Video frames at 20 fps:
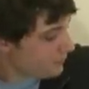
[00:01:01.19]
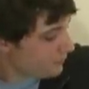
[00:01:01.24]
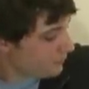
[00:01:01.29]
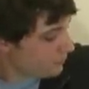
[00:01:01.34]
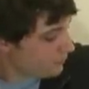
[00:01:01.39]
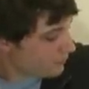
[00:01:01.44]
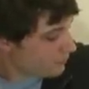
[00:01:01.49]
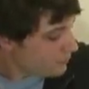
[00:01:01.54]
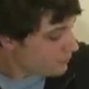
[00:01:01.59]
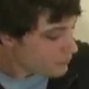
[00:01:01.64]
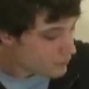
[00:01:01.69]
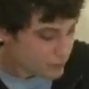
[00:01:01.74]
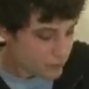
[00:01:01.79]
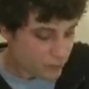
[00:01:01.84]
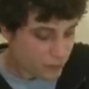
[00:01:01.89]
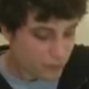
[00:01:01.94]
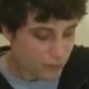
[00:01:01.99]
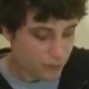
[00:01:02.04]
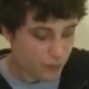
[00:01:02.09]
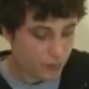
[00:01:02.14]

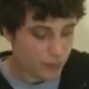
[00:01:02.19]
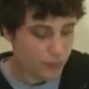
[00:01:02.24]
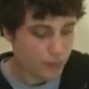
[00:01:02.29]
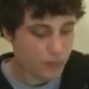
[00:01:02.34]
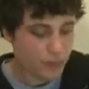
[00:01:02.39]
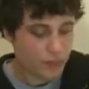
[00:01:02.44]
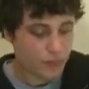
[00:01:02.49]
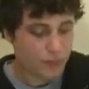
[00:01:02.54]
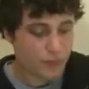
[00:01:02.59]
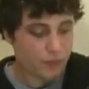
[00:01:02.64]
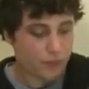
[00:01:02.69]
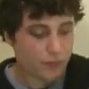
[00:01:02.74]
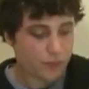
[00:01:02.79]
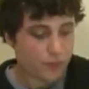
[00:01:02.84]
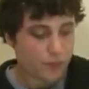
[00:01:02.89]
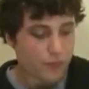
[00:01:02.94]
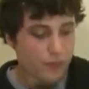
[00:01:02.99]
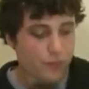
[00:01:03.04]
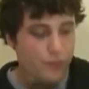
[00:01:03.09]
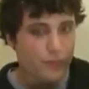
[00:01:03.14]

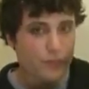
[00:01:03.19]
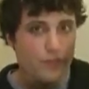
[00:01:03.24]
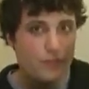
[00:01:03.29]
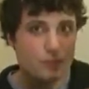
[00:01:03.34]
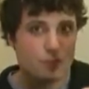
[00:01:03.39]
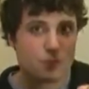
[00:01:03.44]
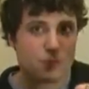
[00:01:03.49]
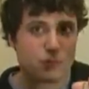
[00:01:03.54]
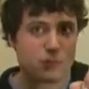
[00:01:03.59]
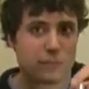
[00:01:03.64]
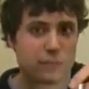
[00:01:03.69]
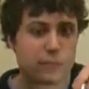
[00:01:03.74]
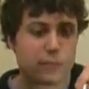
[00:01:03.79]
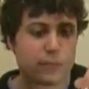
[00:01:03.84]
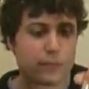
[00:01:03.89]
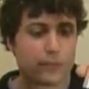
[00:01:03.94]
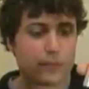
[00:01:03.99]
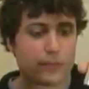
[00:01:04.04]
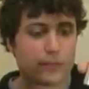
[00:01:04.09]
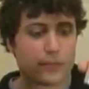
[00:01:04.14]

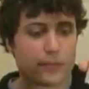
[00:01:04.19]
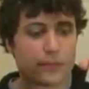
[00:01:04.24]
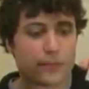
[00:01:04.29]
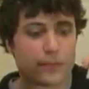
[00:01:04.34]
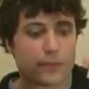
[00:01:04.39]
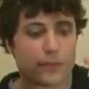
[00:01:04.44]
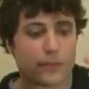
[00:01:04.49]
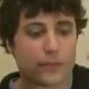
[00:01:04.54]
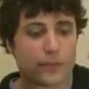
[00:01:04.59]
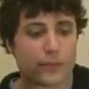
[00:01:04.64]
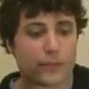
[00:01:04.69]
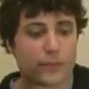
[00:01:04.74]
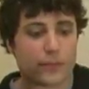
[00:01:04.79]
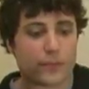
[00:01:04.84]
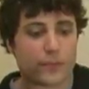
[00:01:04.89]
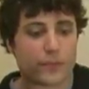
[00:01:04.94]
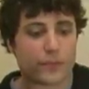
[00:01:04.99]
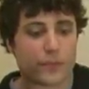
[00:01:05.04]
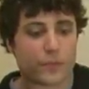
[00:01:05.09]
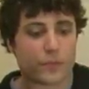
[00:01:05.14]

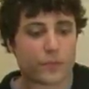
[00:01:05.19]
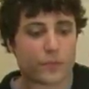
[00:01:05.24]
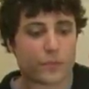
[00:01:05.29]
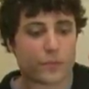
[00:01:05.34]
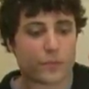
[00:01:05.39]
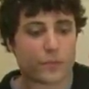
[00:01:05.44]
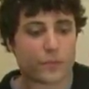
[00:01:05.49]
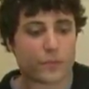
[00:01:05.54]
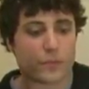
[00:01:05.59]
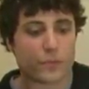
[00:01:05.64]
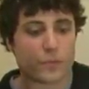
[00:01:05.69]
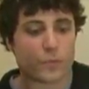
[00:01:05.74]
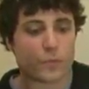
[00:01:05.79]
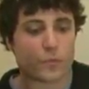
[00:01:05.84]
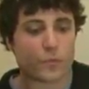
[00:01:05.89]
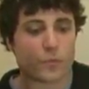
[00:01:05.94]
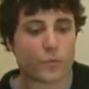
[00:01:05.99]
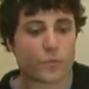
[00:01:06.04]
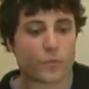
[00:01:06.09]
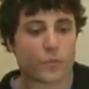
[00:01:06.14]

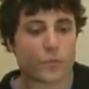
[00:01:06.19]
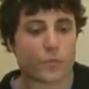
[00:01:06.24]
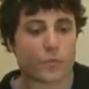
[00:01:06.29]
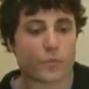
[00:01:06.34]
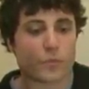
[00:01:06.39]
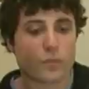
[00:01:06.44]
[no speech]